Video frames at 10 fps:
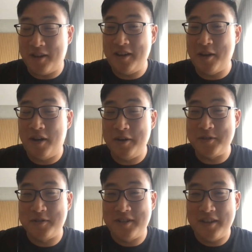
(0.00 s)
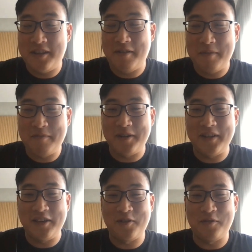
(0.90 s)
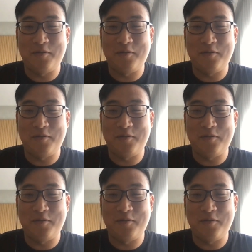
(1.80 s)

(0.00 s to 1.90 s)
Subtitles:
also to the Ethereum Foundation